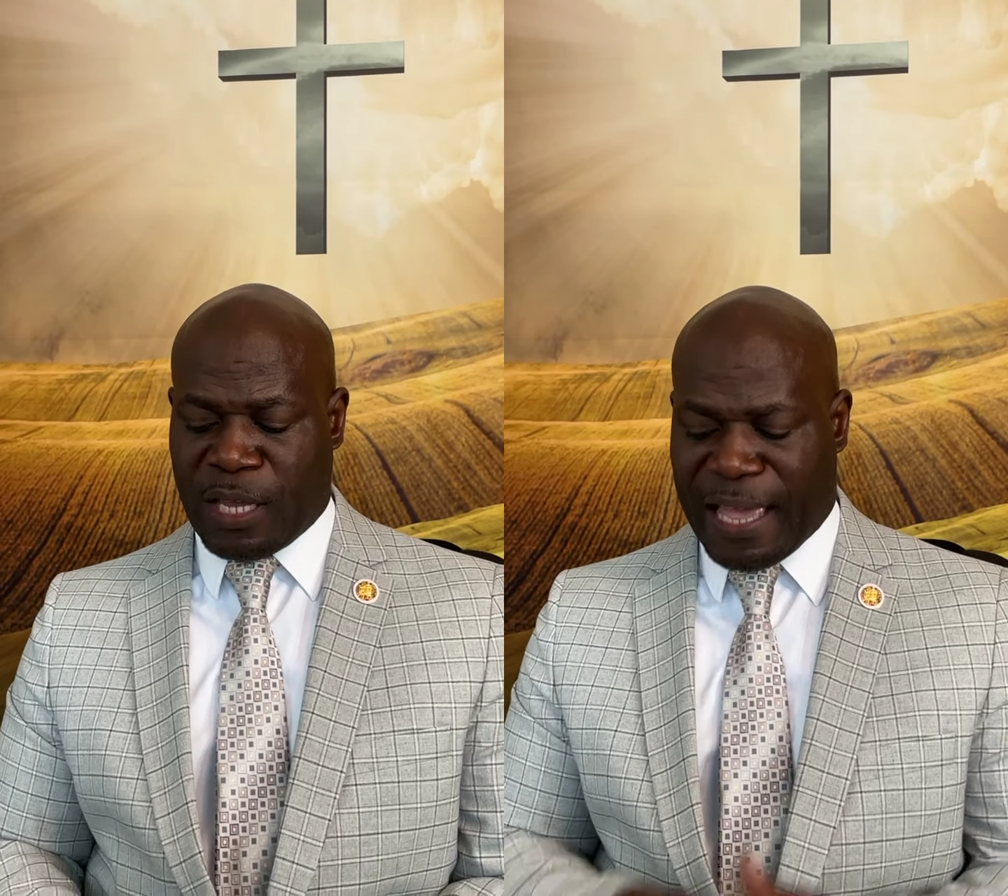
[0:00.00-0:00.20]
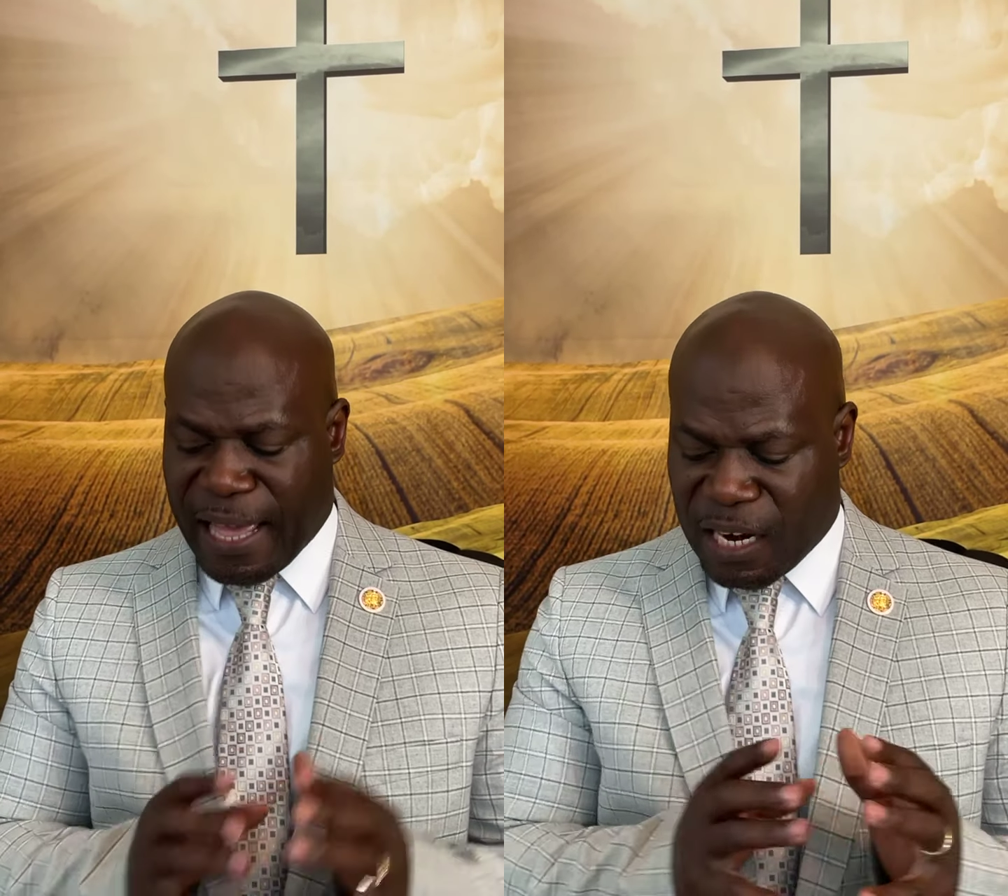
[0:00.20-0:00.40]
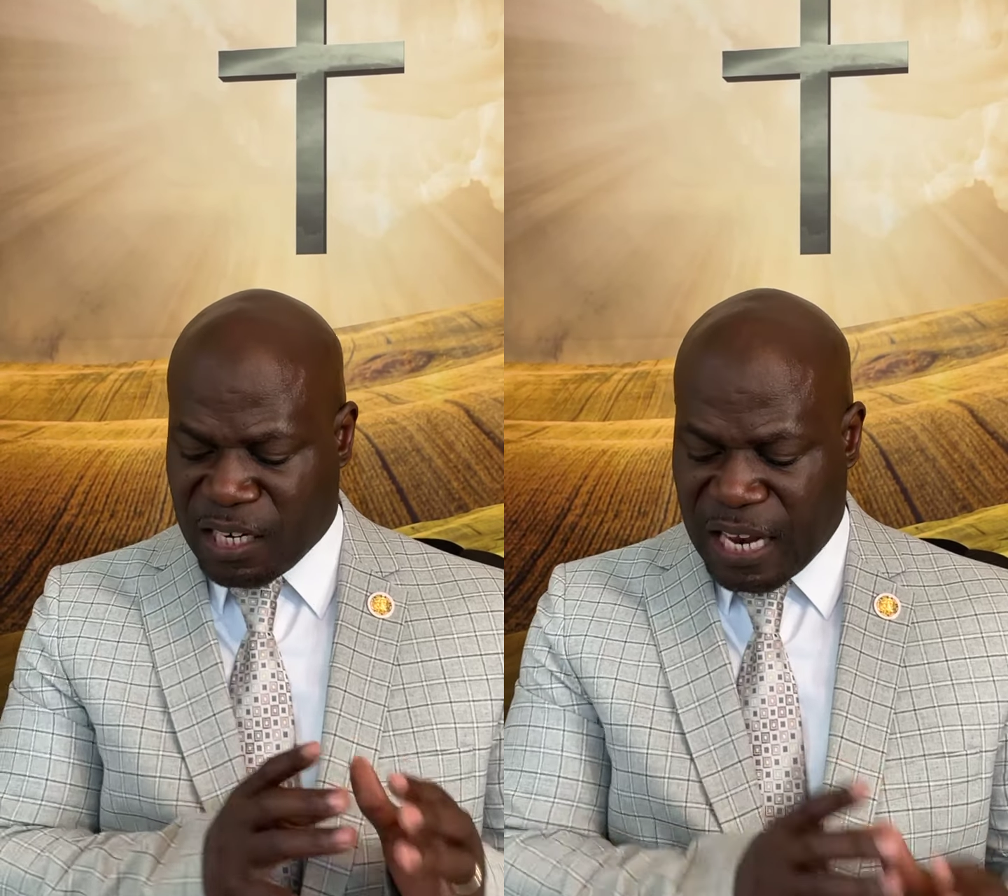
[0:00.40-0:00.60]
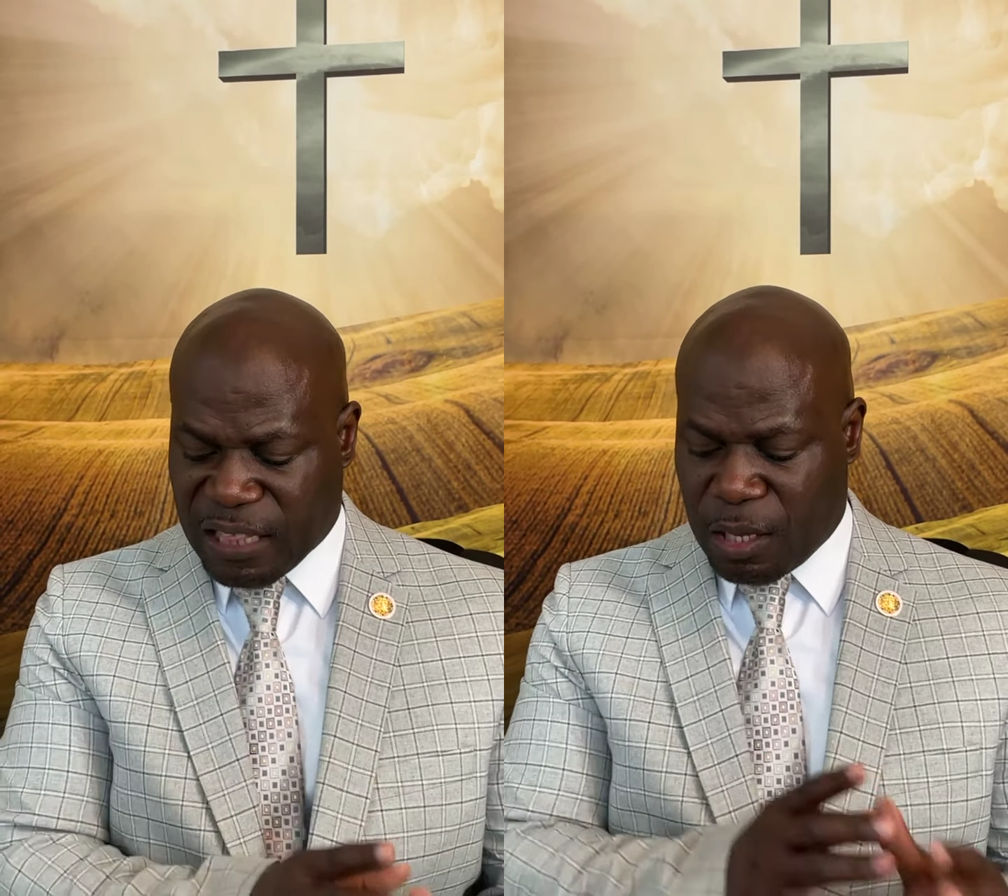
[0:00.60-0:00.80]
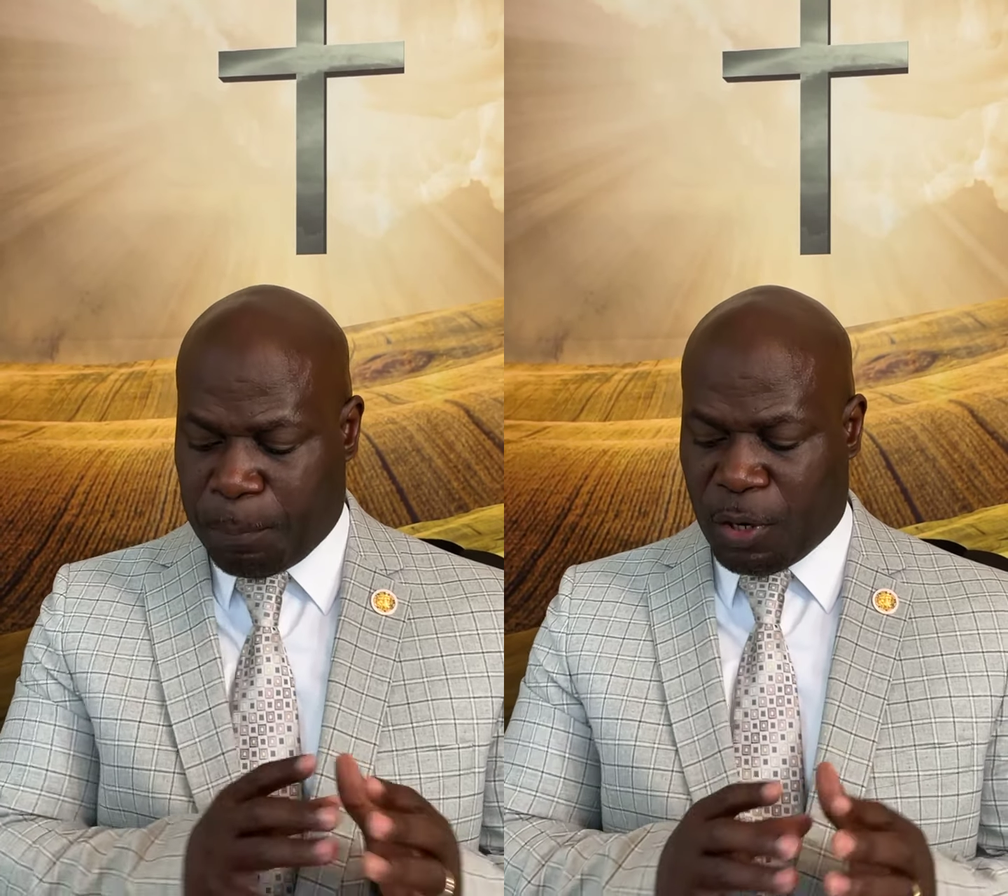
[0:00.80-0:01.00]
And, and
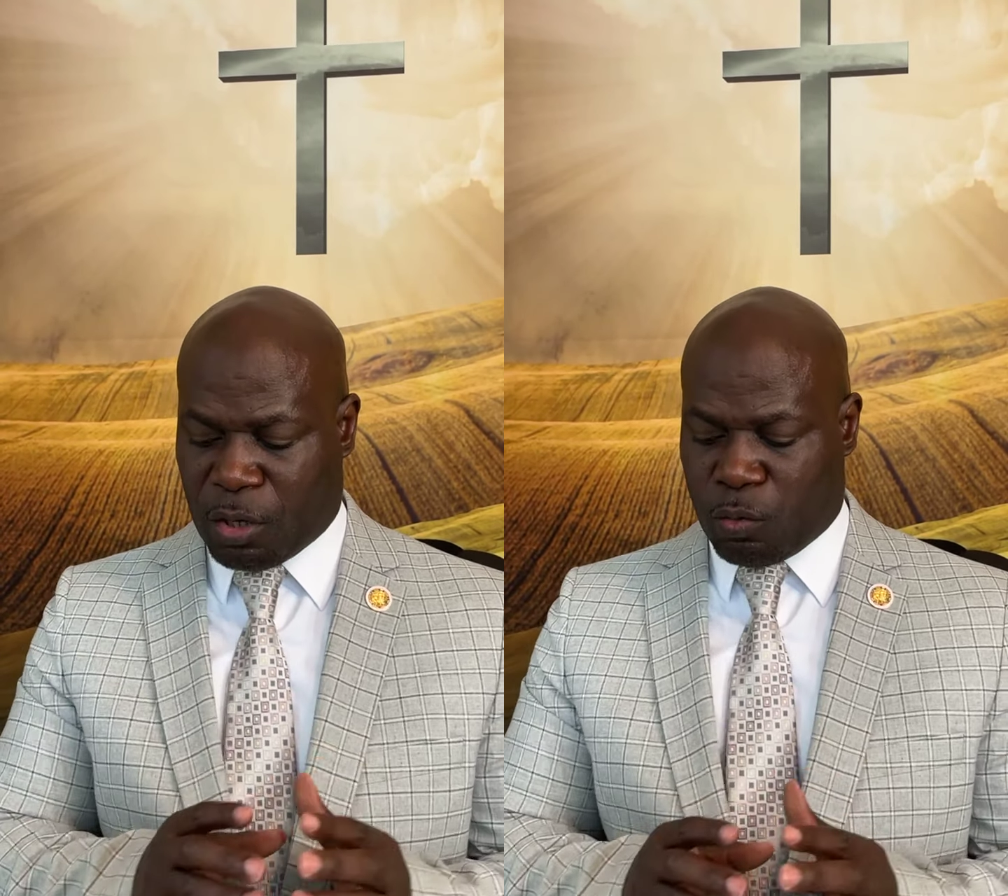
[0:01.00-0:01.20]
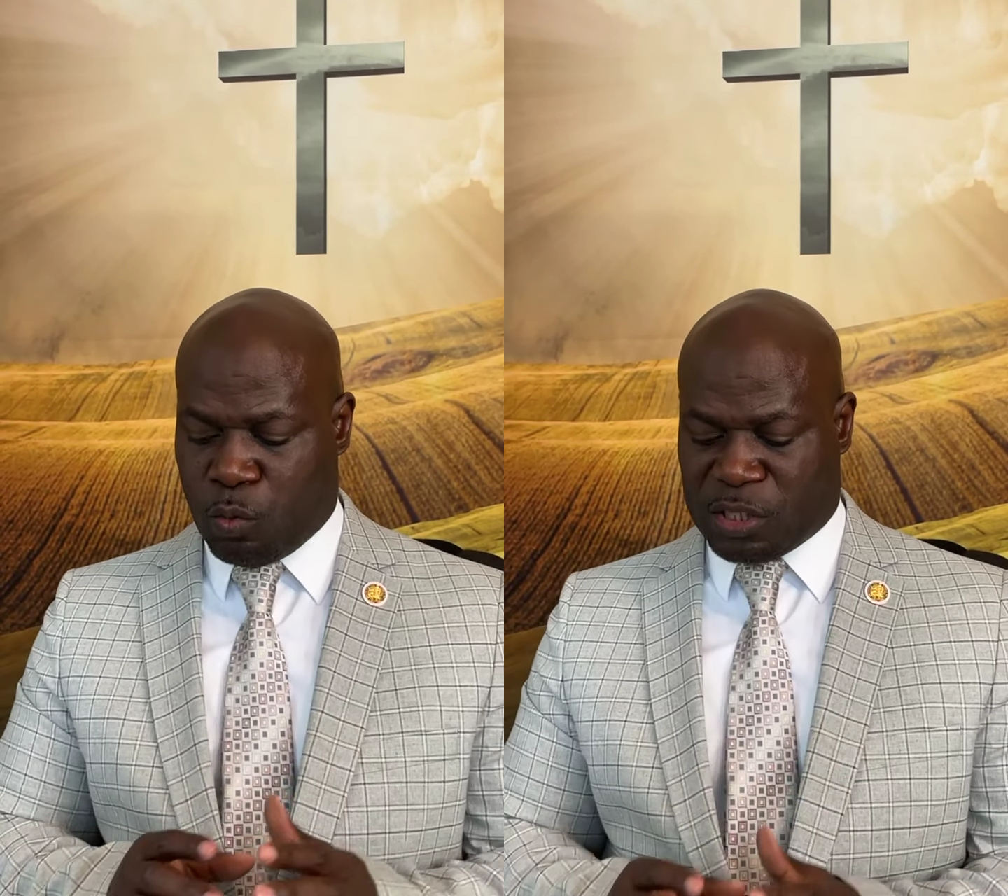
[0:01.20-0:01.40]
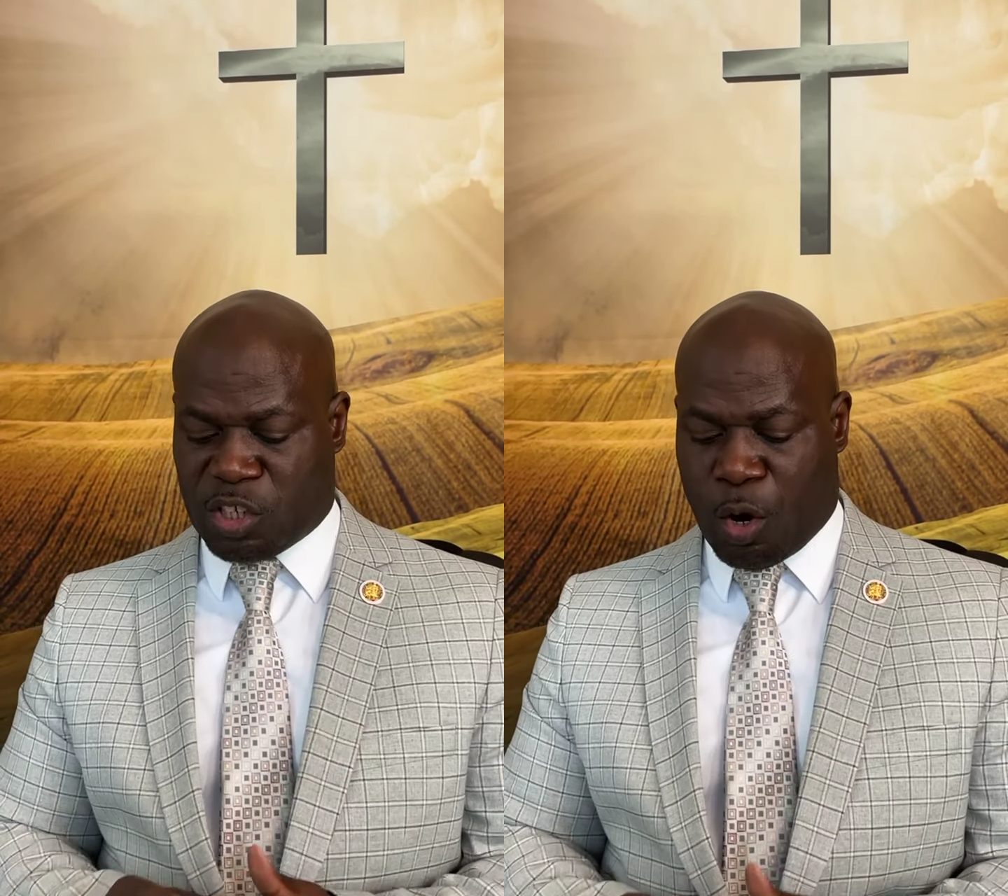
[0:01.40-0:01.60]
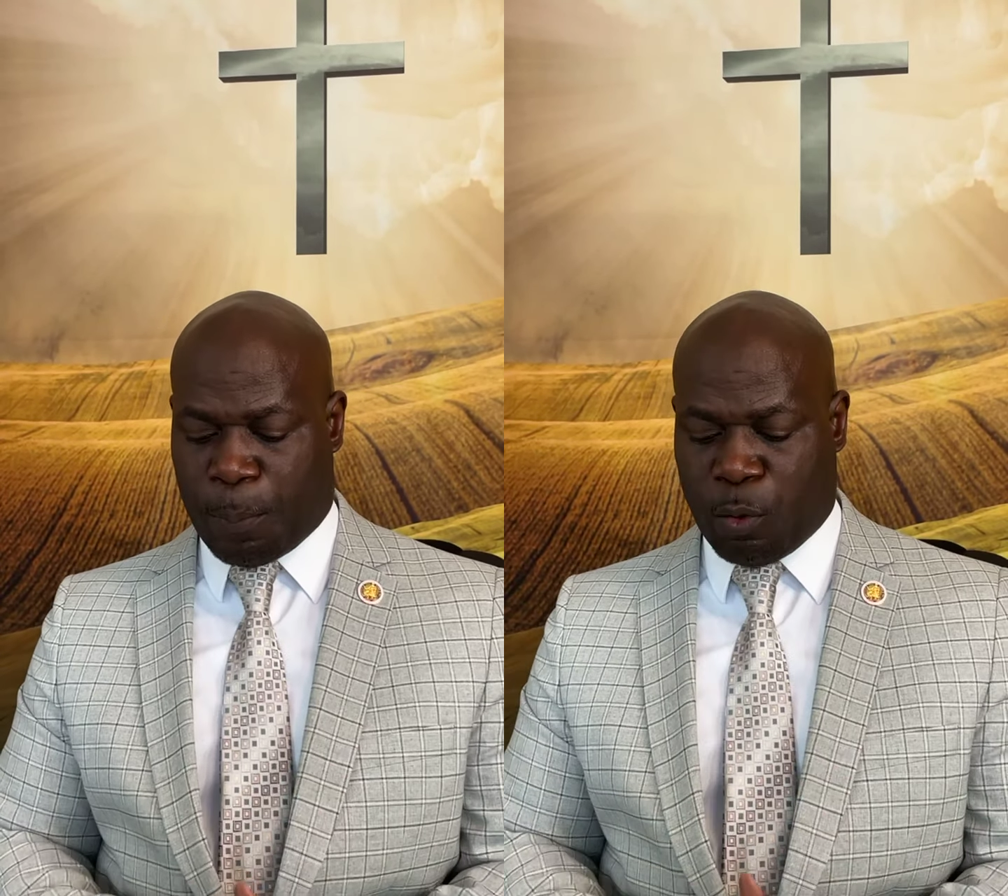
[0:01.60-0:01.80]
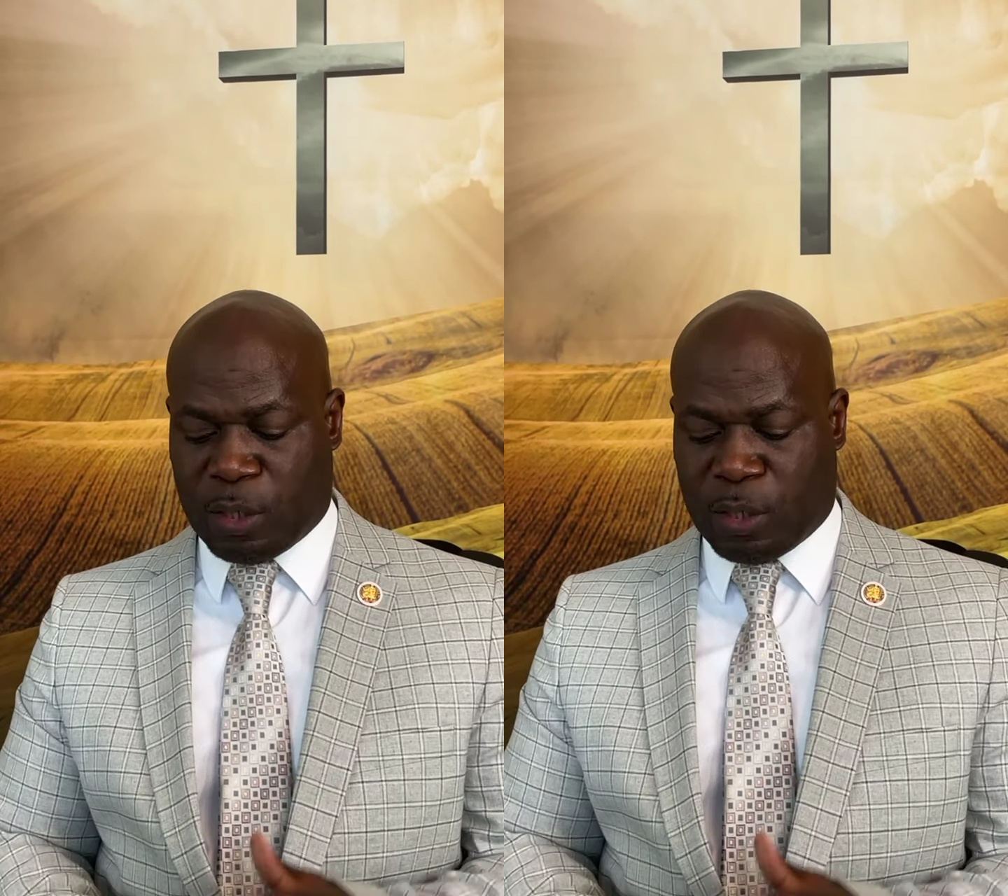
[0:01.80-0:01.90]
another book was open,